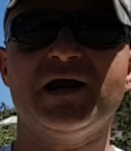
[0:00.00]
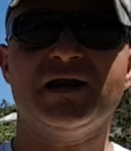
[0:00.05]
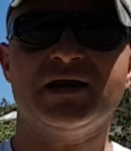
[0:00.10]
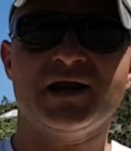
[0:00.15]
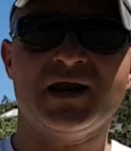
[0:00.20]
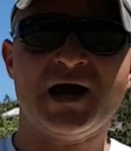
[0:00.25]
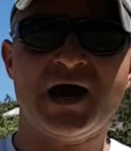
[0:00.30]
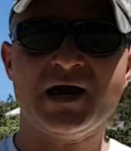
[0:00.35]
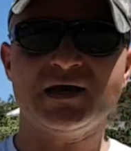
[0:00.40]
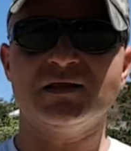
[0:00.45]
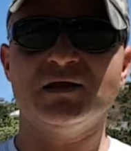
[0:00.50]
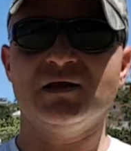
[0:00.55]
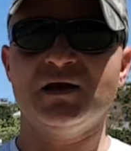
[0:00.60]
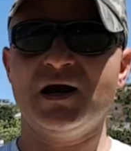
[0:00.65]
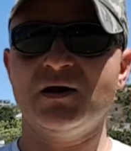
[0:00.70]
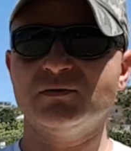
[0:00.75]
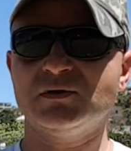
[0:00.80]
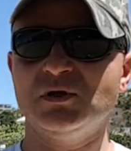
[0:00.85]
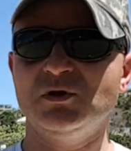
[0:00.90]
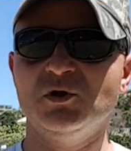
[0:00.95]
line and
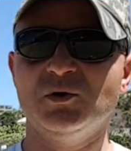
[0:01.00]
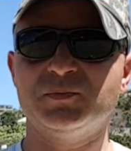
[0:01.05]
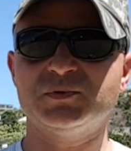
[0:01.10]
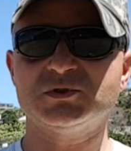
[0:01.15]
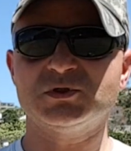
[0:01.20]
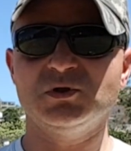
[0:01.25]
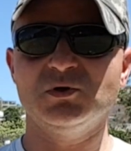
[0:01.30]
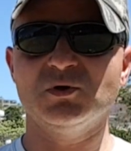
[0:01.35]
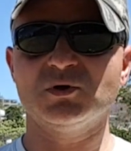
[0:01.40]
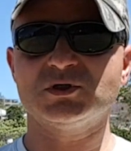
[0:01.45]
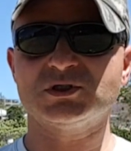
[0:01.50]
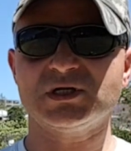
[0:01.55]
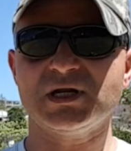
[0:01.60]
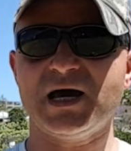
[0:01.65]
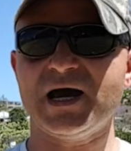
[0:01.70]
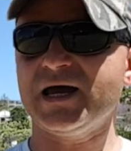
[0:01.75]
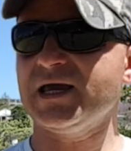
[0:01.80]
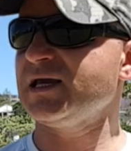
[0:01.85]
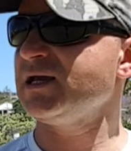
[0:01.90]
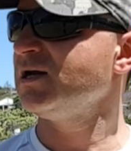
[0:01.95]
how the loops looks
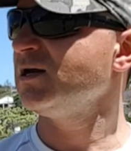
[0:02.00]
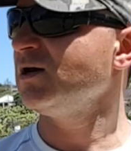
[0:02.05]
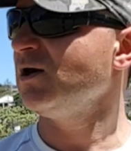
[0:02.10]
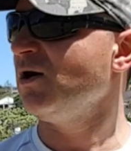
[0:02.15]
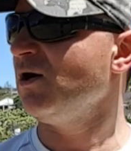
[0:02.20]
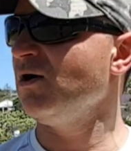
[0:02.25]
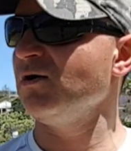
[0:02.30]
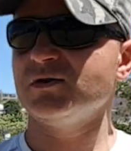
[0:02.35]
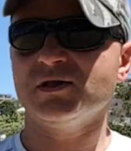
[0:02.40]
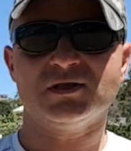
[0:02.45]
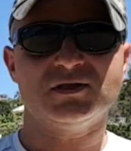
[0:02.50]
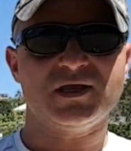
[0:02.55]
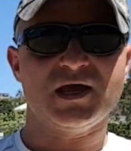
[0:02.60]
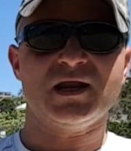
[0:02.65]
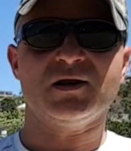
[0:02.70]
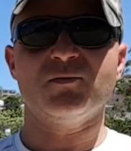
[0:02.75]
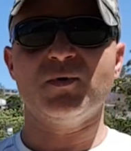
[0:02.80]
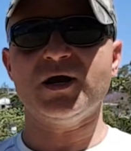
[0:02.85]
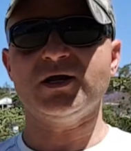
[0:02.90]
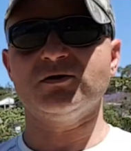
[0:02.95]
like on the
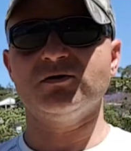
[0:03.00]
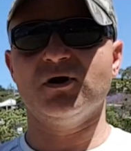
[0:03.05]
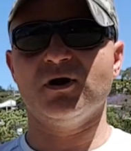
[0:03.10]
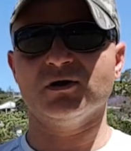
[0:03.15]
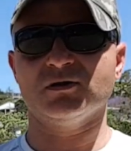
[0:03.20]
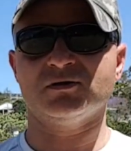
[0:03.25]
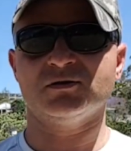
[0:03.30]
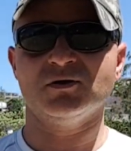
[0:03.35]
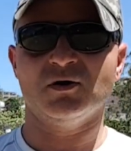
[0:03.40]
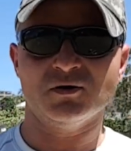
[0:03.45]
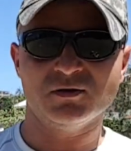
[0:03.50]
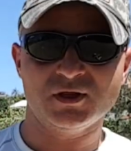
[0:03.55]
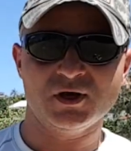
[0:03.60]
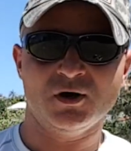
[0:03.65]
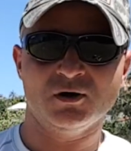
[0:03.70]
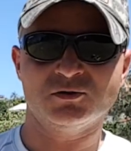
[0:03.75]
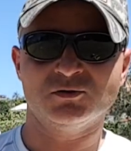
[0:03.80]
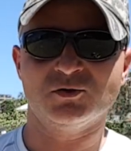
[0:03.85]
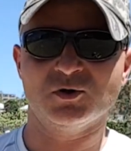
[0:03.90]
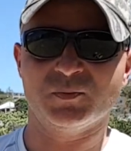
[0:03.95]
10 weight rod on the
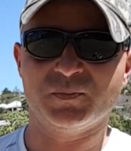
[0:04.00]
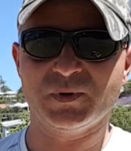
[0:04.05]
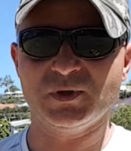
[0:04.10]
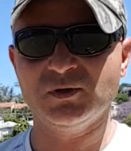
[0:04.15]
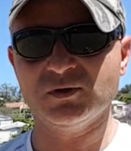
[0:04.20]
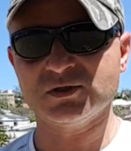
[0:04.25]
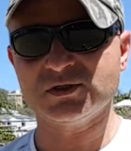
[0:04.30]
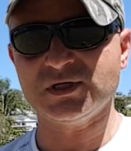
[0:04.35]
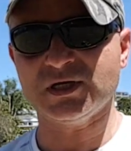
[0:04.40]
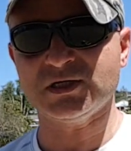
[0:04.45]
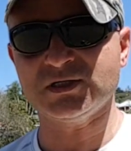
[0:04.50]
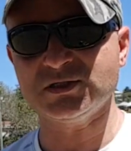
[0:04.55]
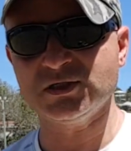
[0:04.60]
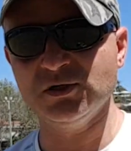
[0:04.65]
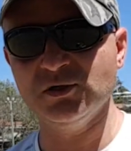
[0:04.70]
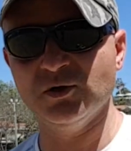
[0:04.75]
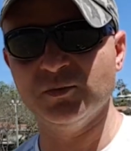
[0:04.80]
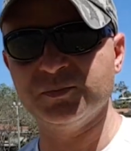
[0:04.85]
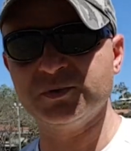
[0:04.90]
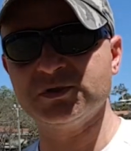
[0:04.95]
HotTorpedo
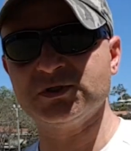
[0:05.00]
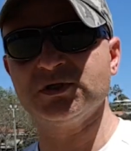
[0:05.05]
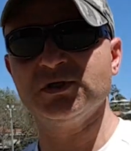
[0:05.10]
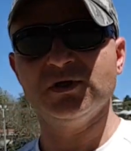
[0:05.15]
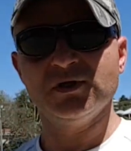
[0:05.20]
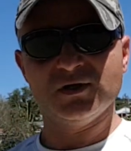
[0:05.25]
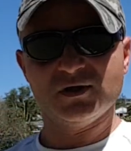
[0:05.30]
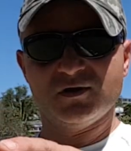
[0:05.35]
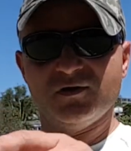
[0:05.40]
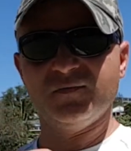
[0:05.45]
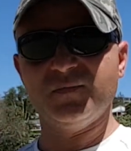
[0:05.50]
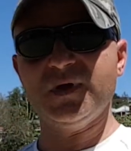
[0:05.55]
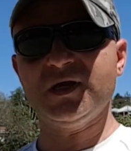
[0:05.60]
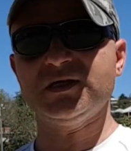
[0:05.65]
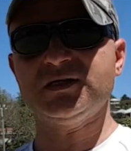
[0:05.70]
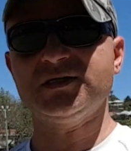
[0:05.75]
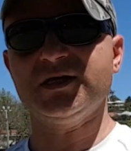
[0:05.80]
Sexyloops. Give me a